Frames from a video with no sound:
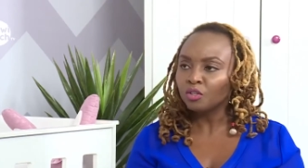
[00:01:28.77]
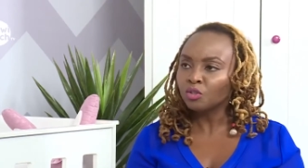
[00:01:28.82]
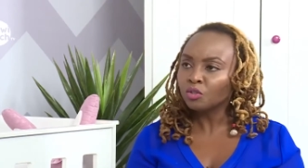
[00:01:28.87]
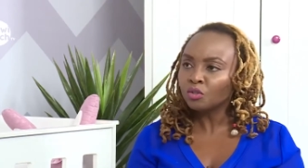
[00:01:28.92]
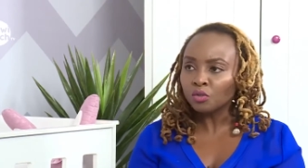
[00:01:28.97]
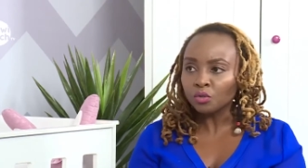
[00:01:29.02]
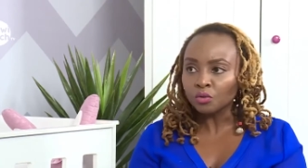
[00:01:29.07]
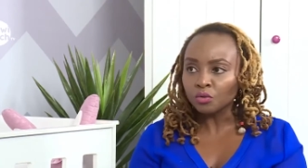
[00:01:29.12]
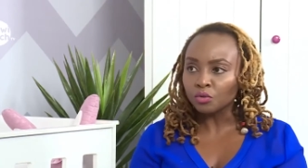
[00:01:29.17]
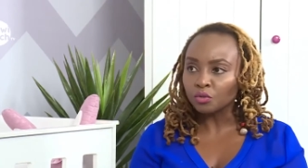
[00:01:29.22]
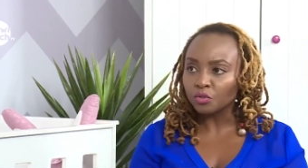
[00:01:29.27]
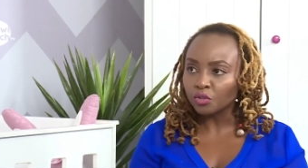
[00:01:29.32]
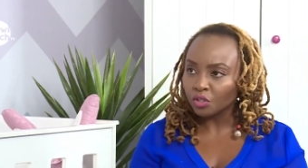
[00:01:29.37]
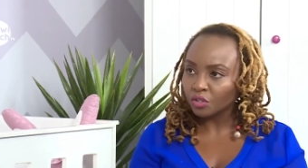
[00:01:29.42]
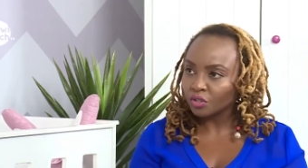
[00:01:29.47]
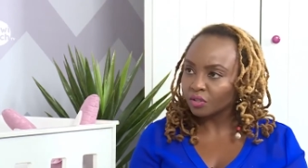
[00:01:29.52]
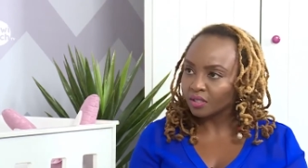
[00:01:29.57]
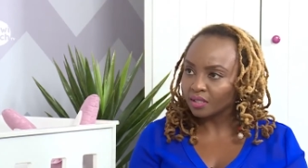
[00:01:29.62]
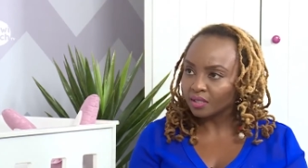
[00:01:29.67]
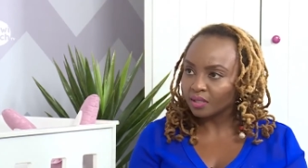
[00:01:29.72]
And also
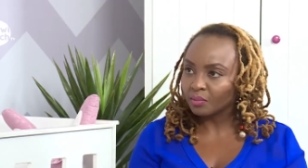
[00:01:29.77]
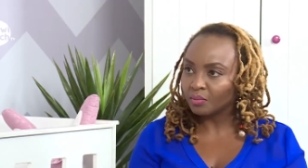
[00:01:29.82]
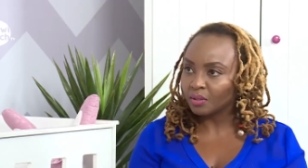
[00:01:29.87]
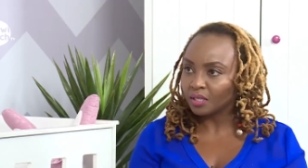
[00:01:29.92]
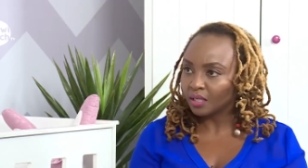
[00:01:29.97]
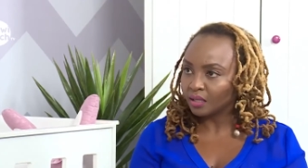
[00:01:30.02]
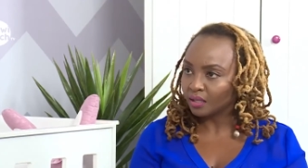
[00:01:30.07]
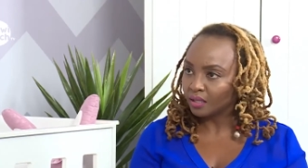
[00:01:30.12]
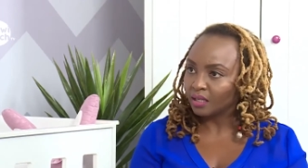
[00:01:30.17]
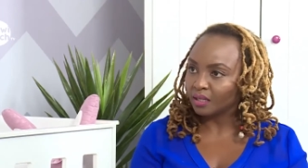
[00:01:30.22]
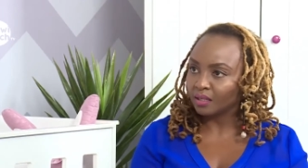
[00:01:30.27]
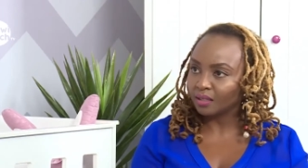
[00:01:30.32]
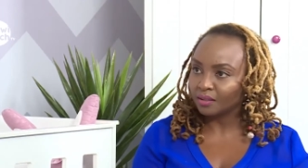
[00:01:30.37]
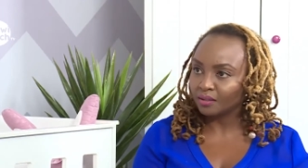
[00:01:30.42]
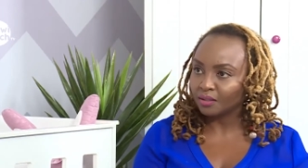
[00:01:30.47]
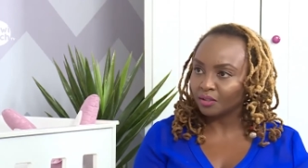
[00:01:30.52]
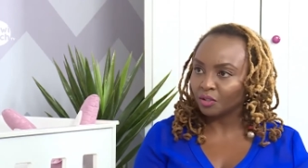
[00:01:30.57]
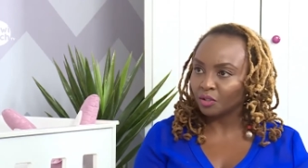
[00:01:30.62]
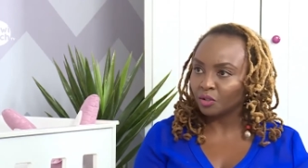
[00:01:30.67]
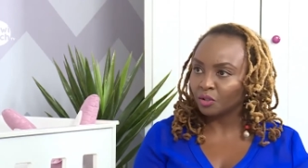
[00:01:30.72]
nutrition is a big
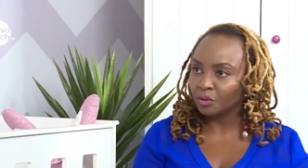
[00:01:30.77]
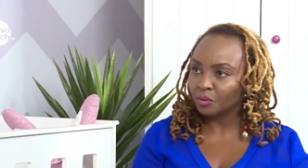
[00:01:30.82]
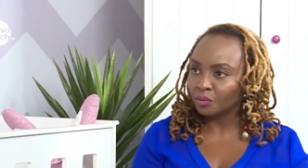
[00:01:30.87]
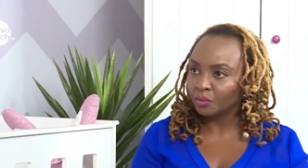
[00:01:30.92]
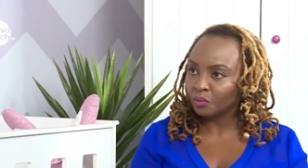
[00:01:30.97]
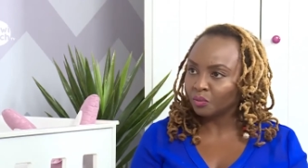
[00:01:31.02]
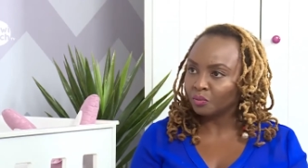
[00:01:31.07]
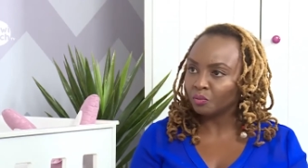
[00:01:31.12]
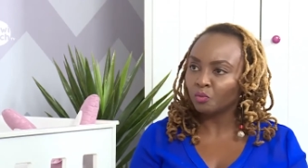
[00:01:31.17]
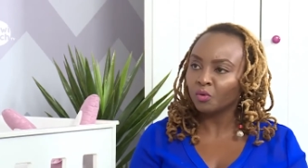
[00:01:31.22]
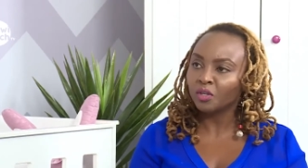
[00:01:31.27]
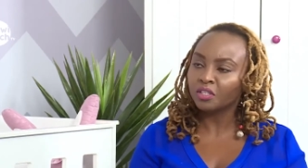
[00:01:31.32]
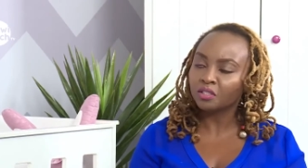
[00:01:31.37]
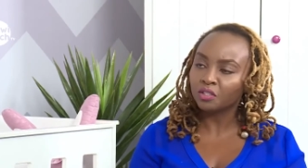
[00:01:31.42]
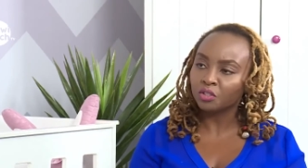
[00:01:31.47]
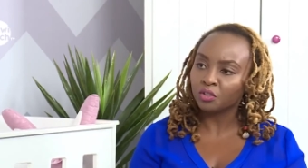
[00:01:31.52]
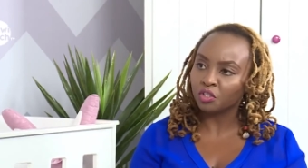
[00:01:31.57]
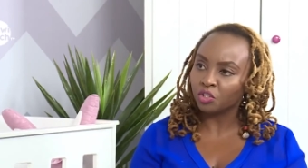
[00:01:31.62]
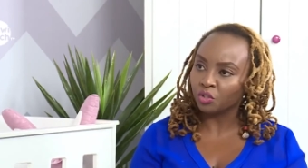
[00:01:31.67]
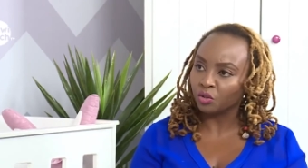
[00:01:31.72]
thing, you okay. know,
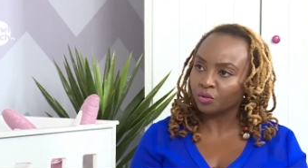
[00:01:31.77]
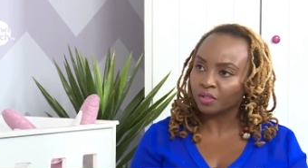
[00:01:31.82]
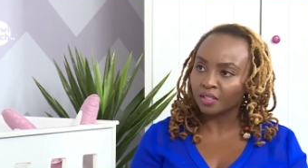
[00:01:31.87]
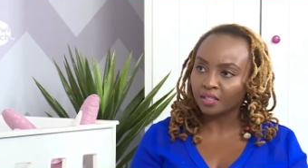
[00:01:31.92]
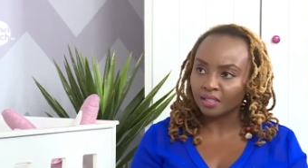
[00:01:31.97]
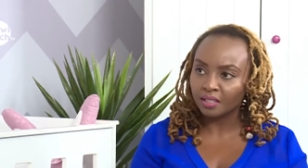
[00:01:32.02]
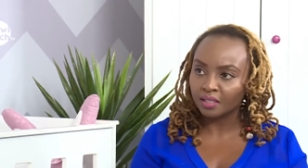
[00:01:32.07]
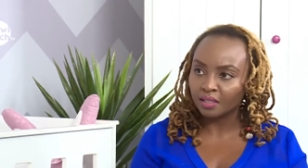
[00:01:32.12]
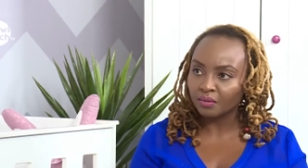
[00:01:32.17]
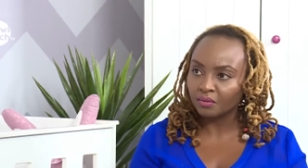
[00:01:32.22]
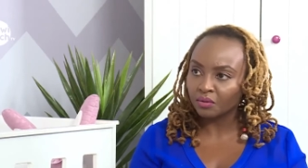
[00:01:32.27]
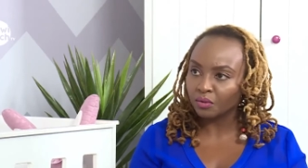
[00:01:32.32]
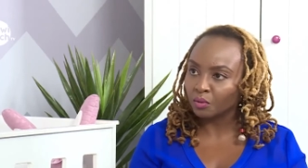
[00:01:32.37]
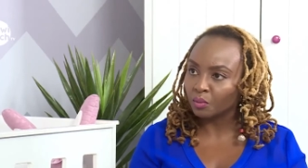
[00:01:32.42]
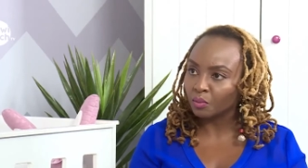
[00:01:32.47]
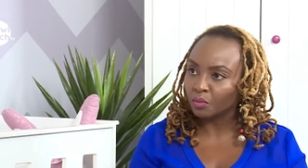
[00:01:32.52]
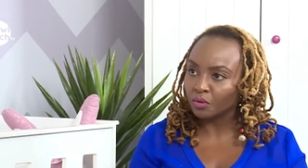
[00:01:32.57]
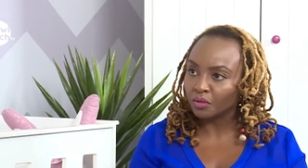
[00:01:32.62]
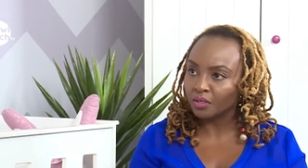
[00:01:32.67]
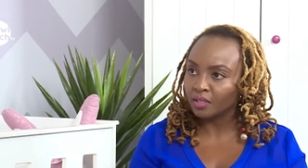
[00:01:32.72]
what your children
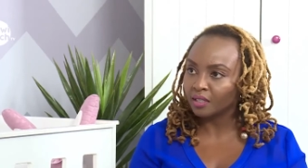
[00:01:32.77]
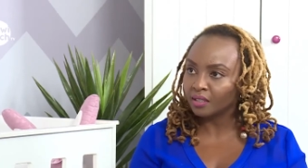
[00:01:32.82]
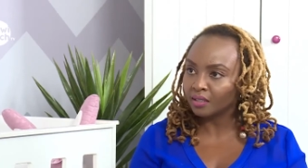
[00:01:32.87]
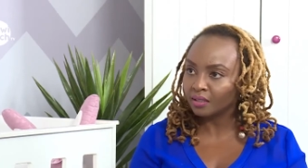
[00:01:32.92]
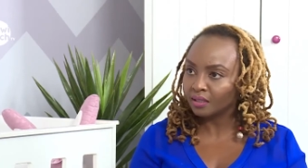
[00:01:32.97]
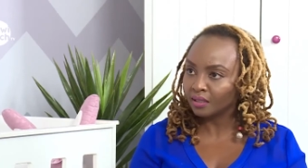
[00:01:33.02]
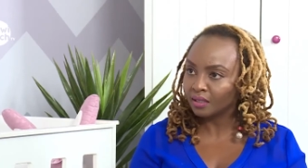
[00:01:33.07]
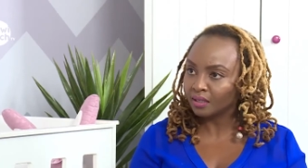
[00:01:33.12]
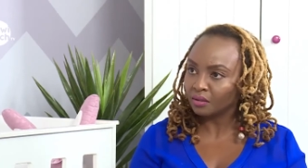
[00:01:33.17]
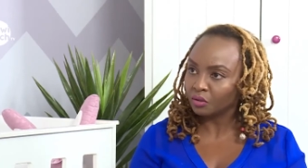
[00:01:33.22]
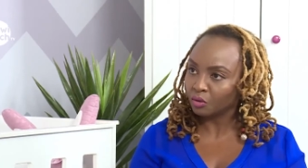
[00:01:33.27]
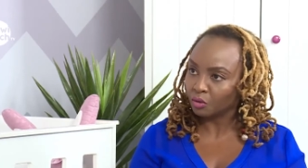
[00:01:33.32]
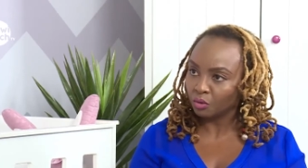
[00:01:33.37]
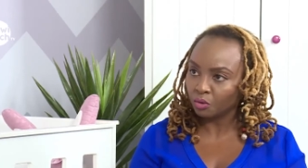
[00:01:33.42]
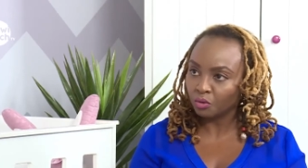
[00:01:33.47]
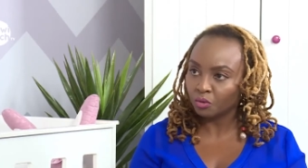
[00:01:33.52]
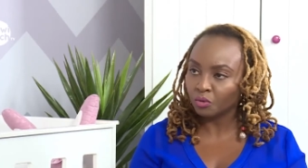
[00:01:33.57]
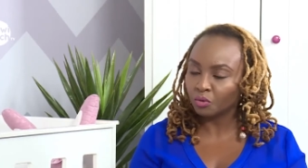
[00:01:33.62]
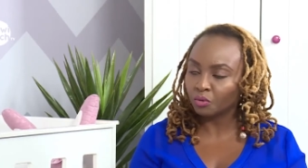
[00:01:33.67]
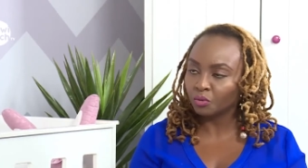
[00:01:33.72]
leave in the morning uh,
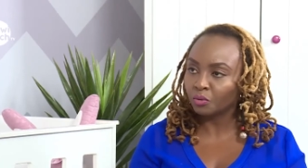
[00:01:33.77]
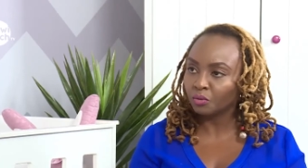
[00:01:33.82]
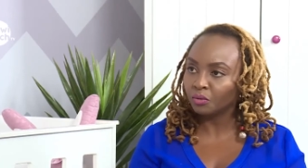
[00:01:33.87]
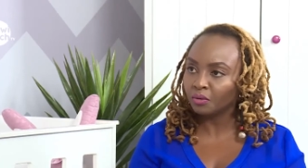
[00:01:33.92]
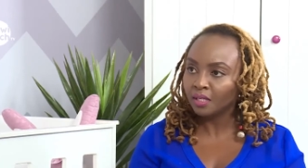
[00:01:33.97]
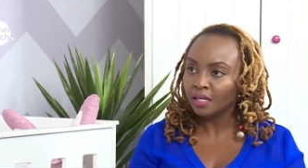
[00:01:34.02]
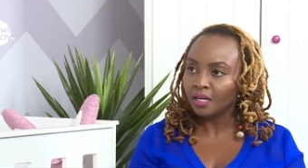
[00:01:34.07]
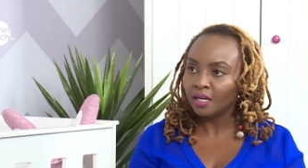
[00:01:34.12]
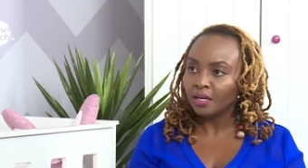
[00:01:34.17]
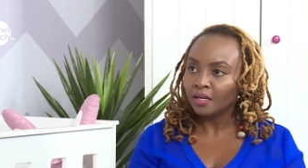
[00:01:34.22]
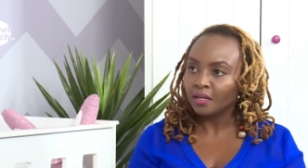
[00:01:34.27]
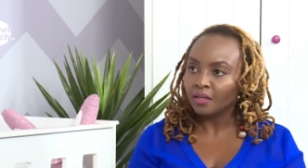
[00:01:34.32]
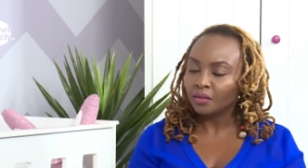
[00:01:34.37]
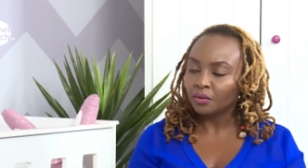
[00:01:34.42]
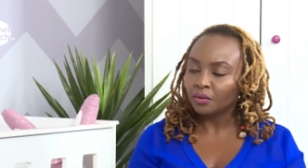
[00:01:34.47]
to go to school,